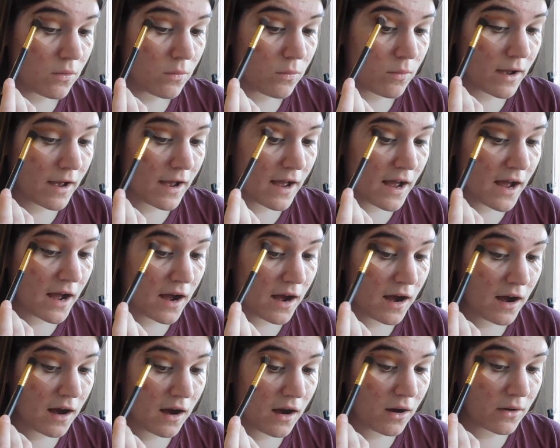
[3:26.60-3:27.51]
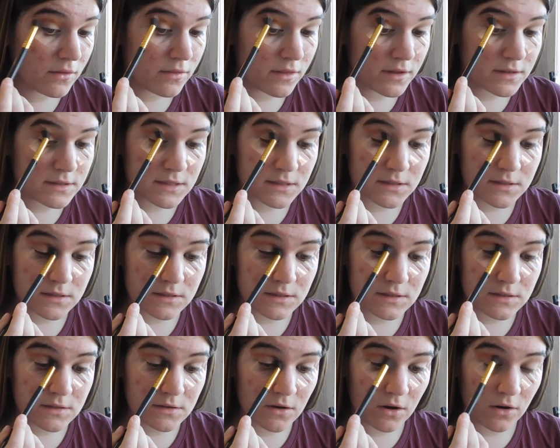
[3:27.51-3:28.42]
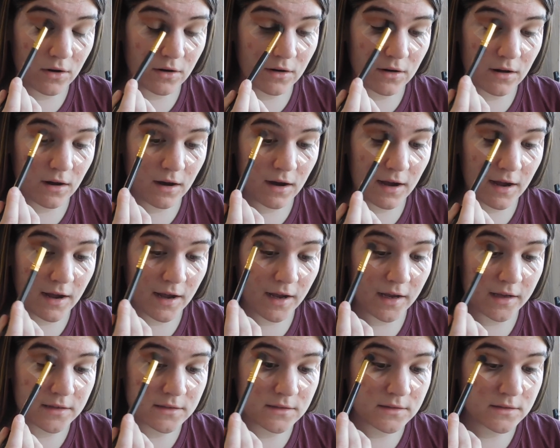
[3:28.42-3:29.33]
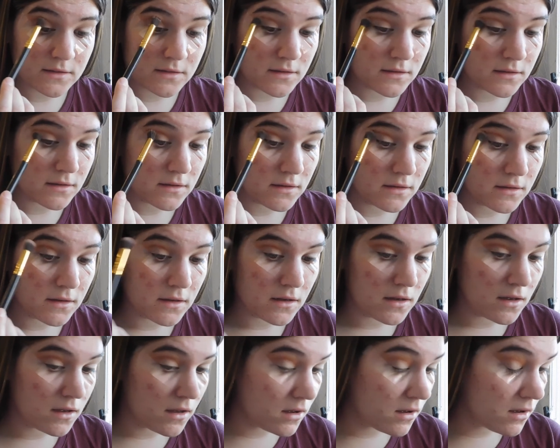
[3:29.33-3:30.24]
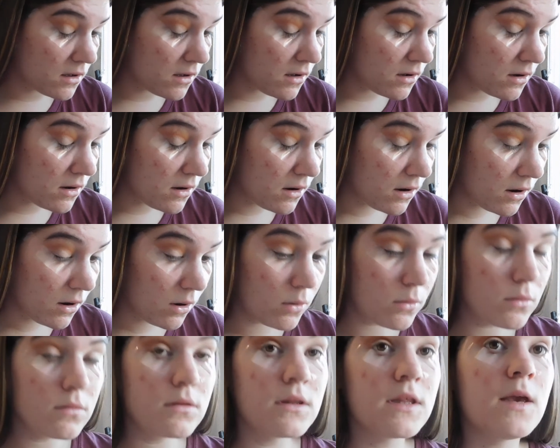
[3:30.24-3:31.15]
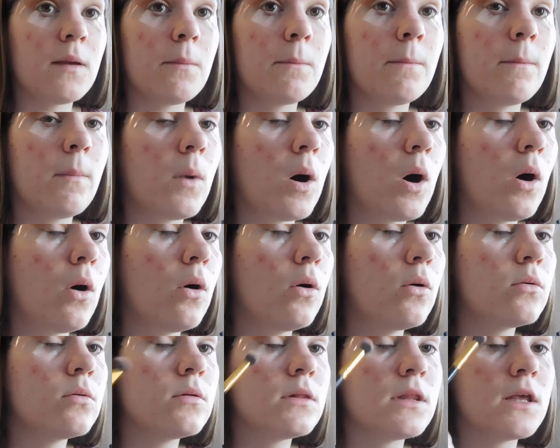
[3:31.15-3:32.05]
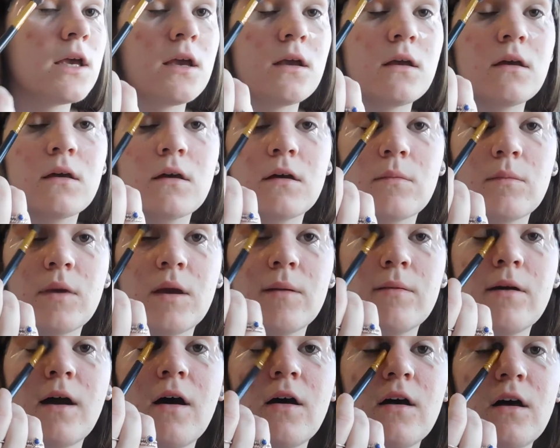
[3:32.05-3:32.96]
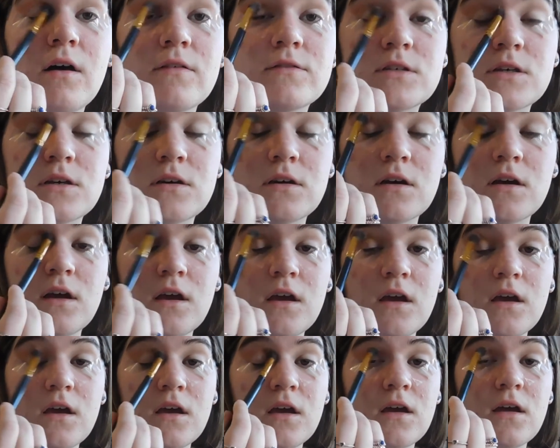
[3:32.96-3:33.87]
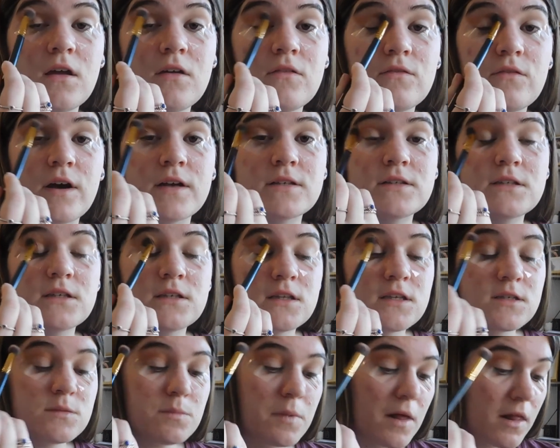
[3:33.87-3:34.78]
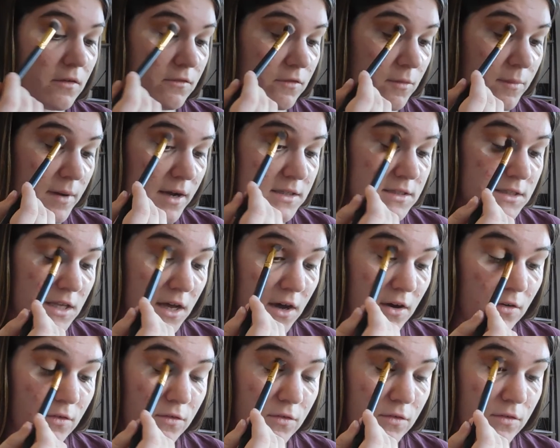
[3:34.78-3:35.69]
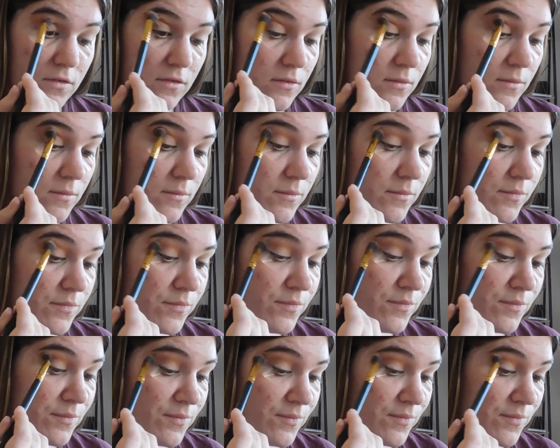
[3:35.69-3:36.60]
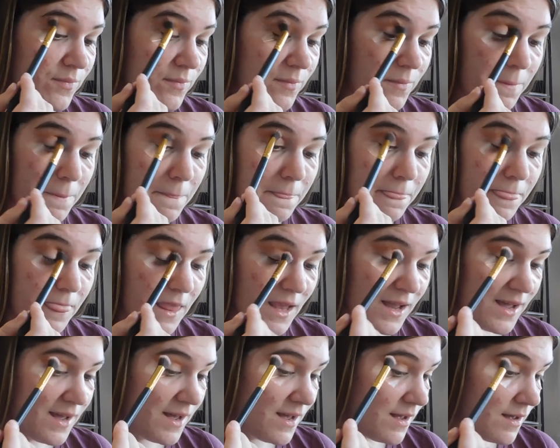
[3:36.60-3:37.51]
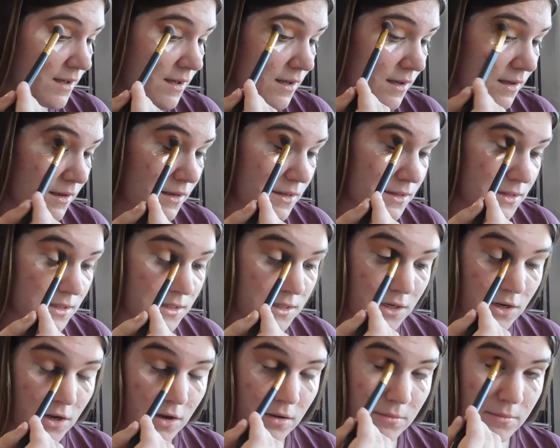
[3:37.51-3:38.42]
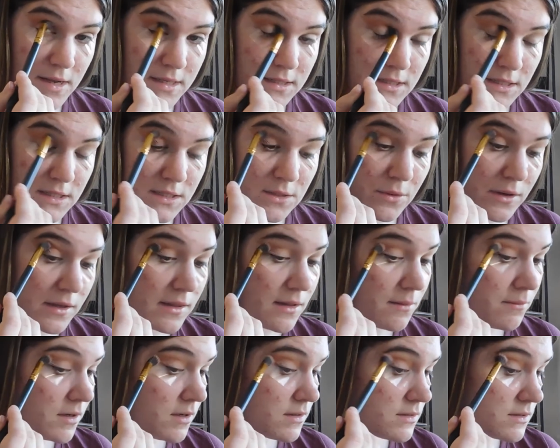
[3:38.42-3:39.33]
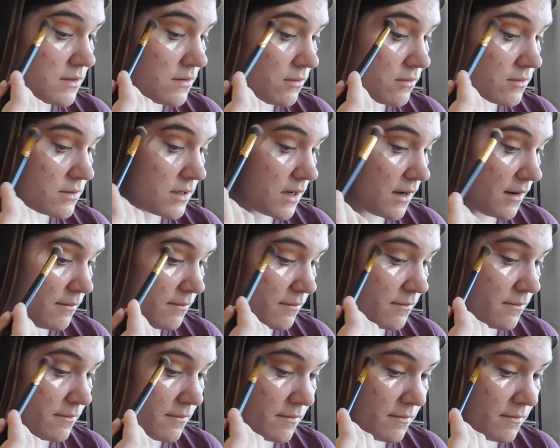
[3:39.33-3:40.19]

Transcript: Wow, this is so nice. Holy moly. Maybe I'll have to invest in this palette for myself. Because, you know, my sister won't let me use it all the time.